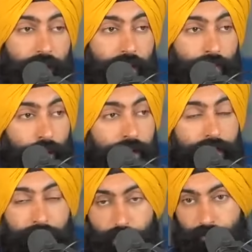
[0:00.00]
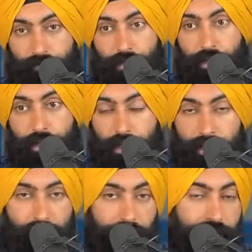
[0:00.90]
And right now,
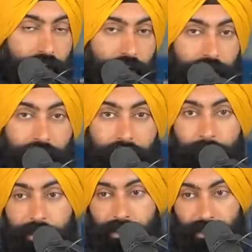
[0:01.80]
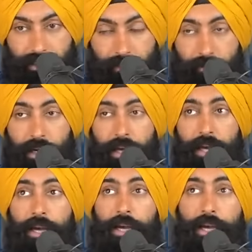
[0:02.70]
in this economic system,
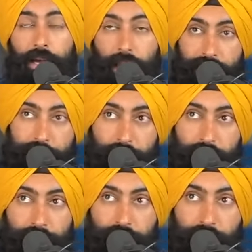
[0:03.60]
it has become